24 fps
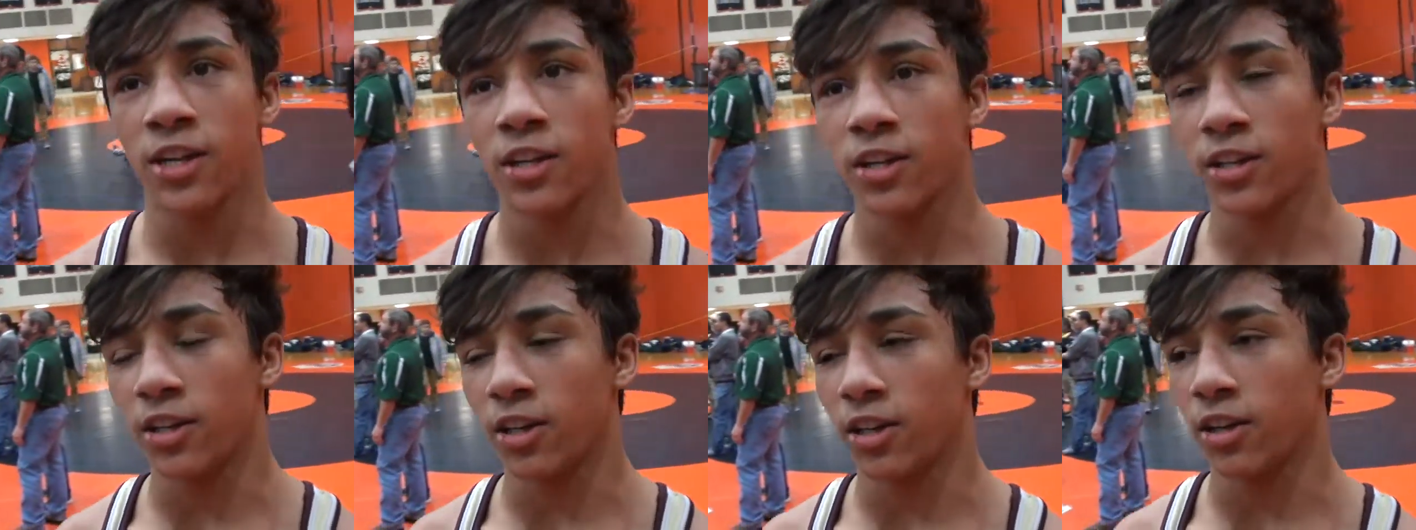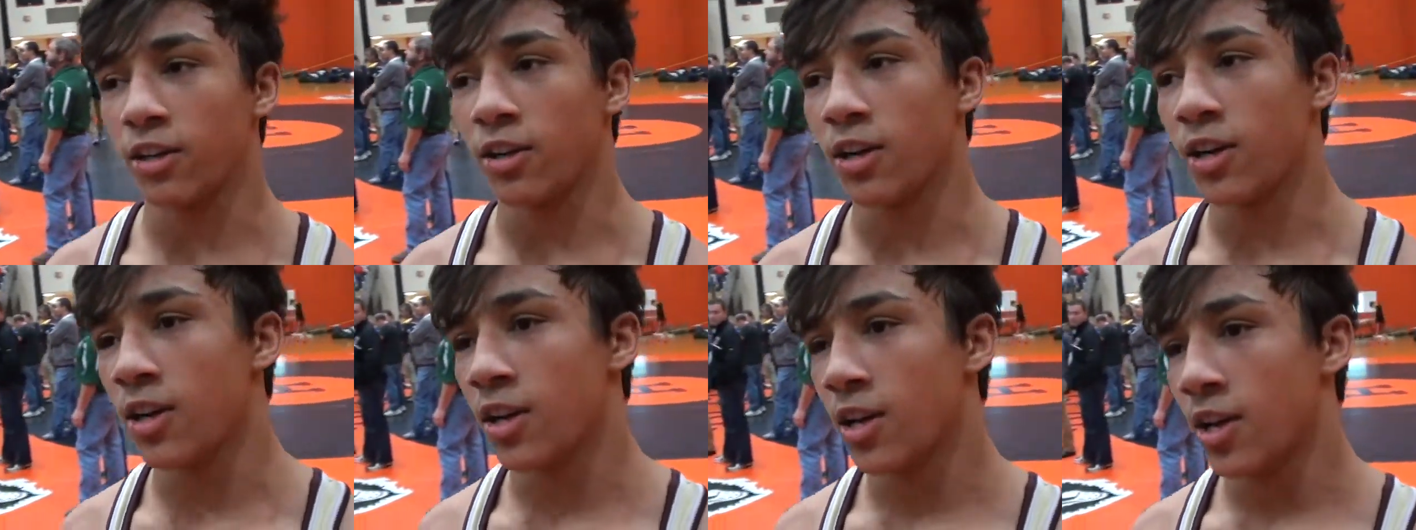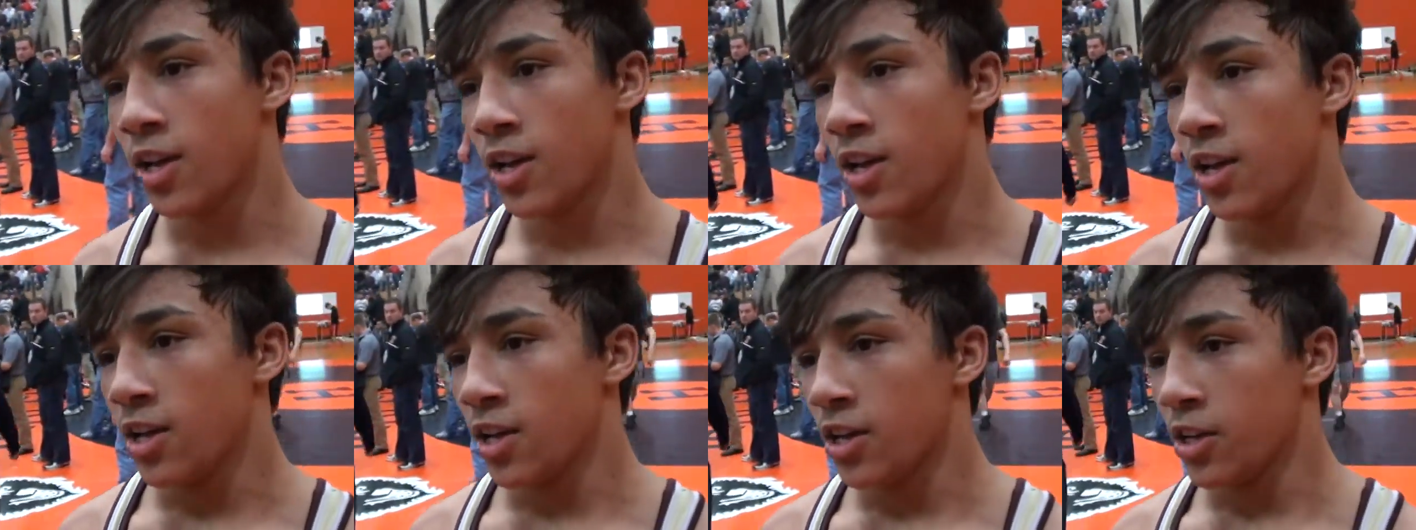You know,
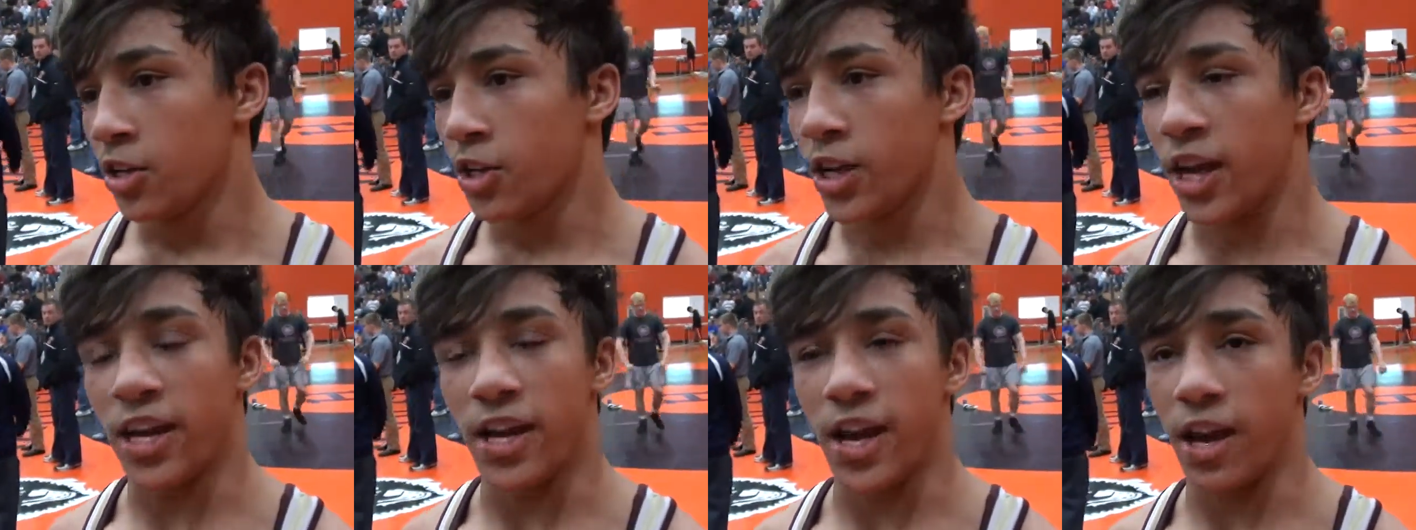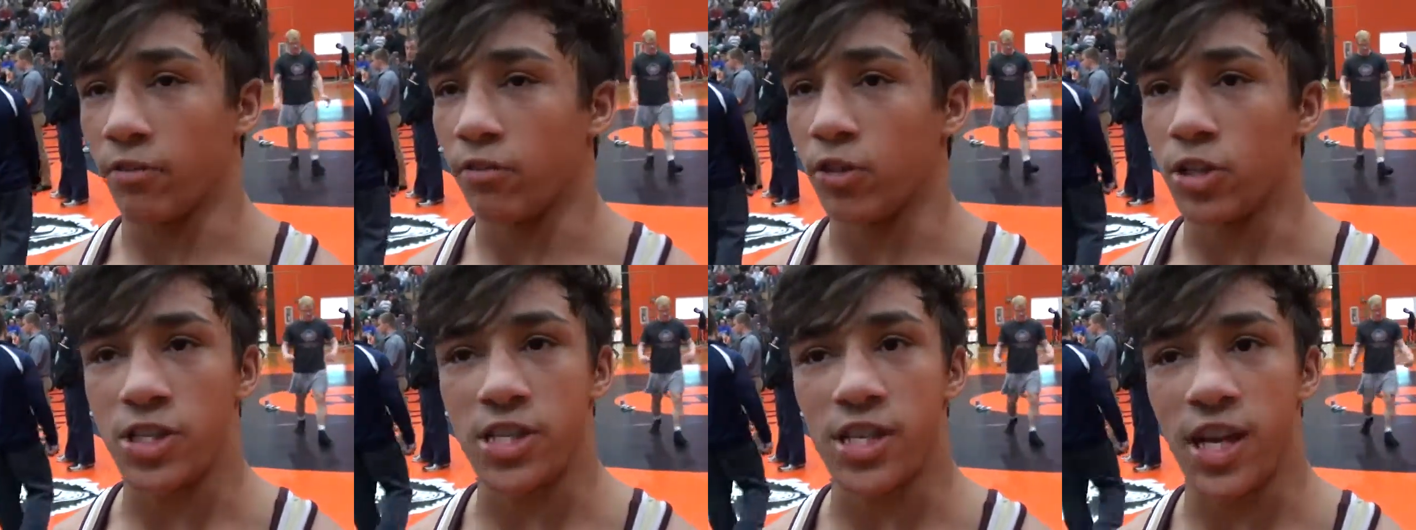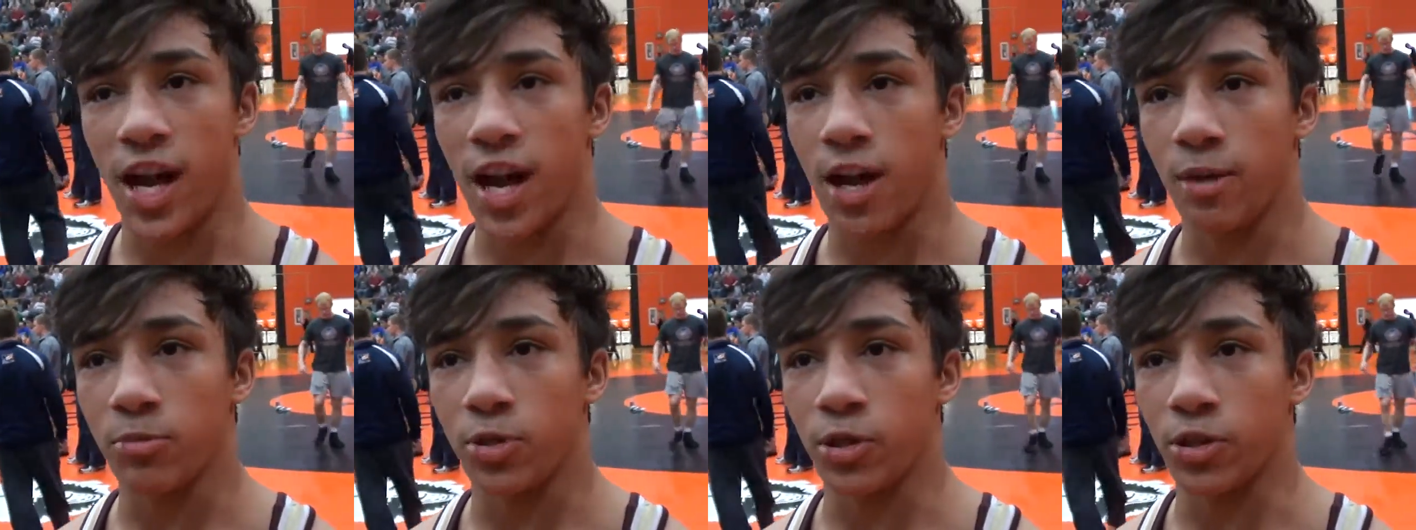can't ever
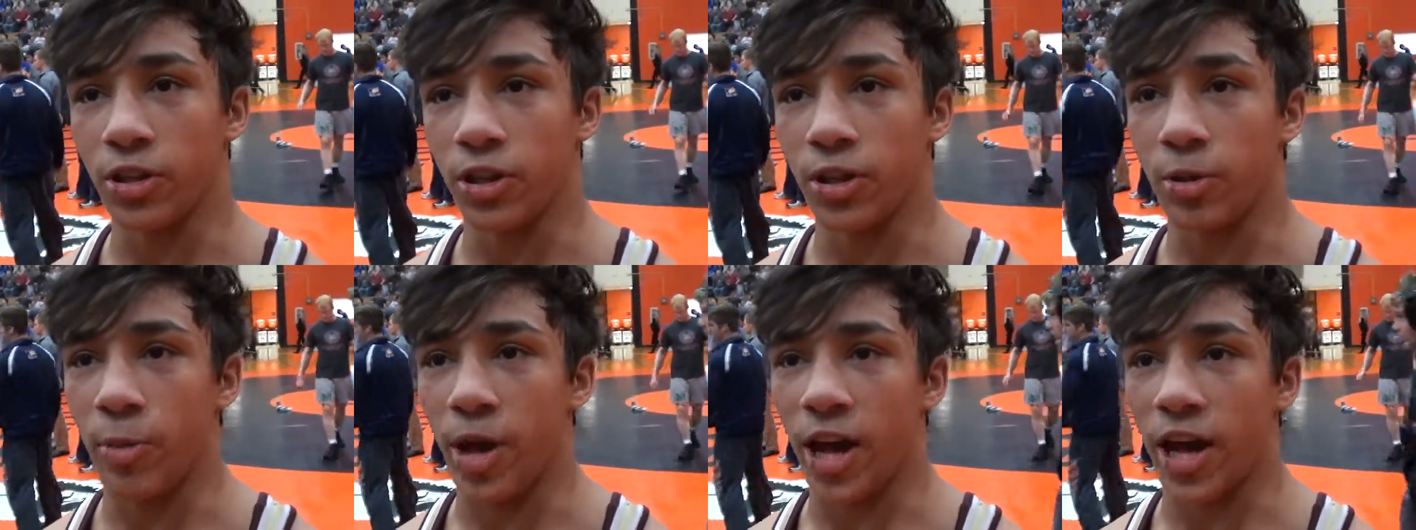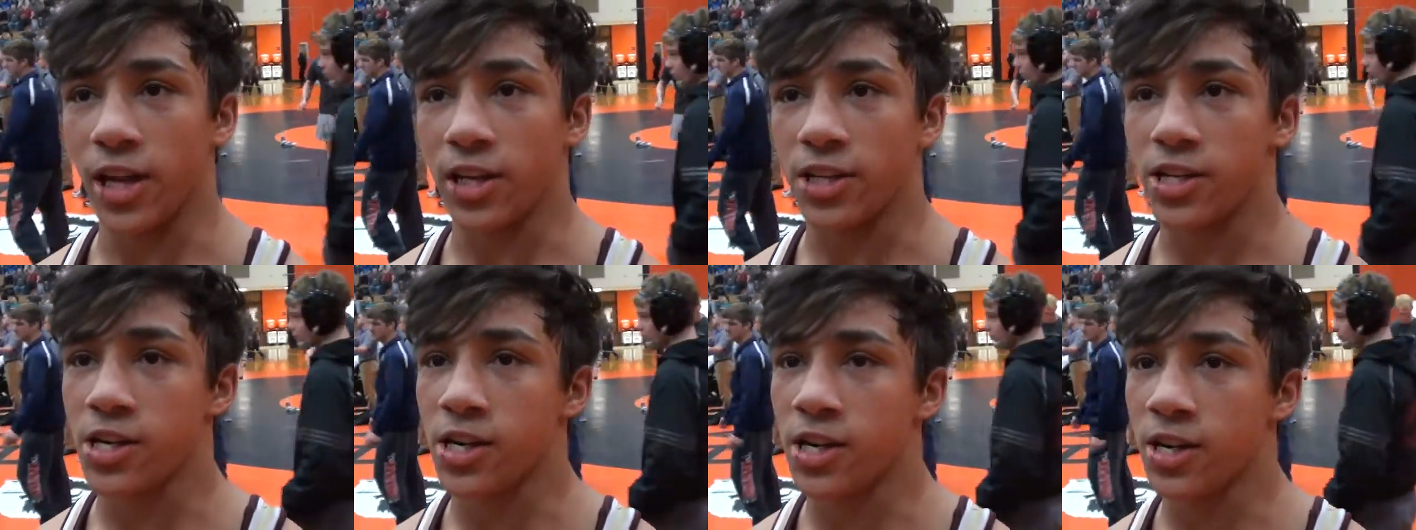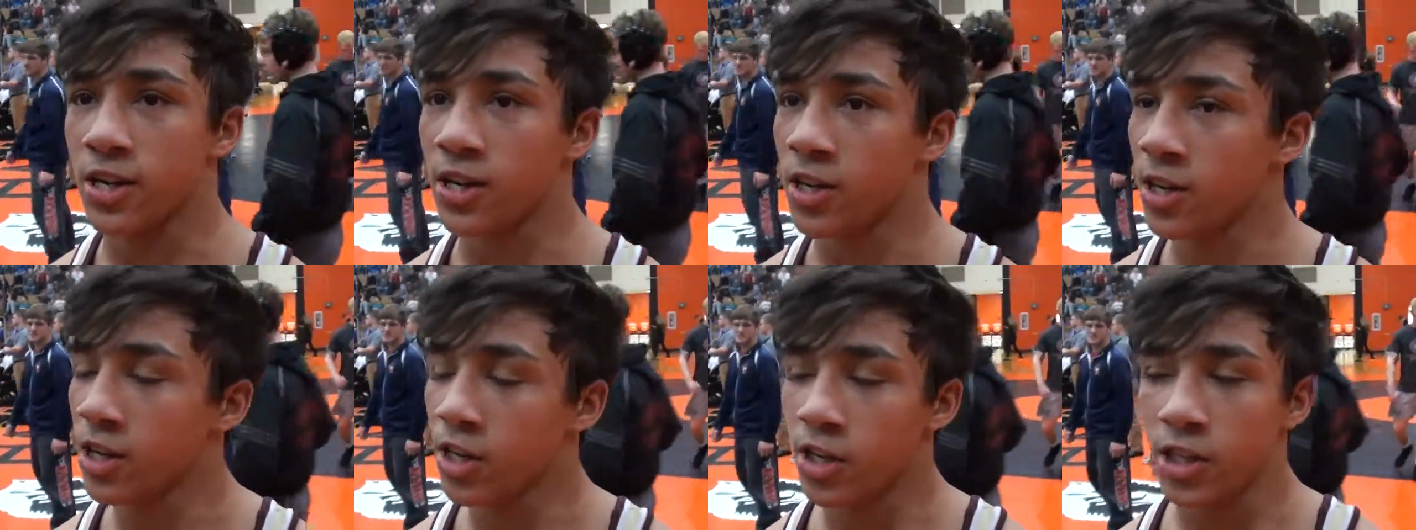stop during a match. Just
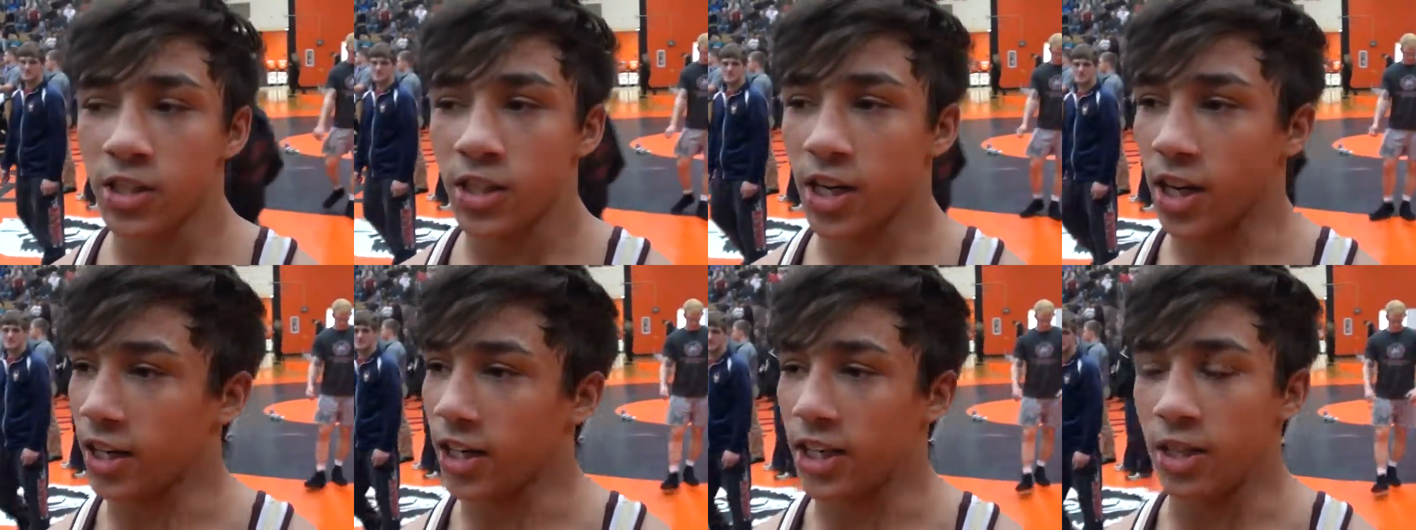gotta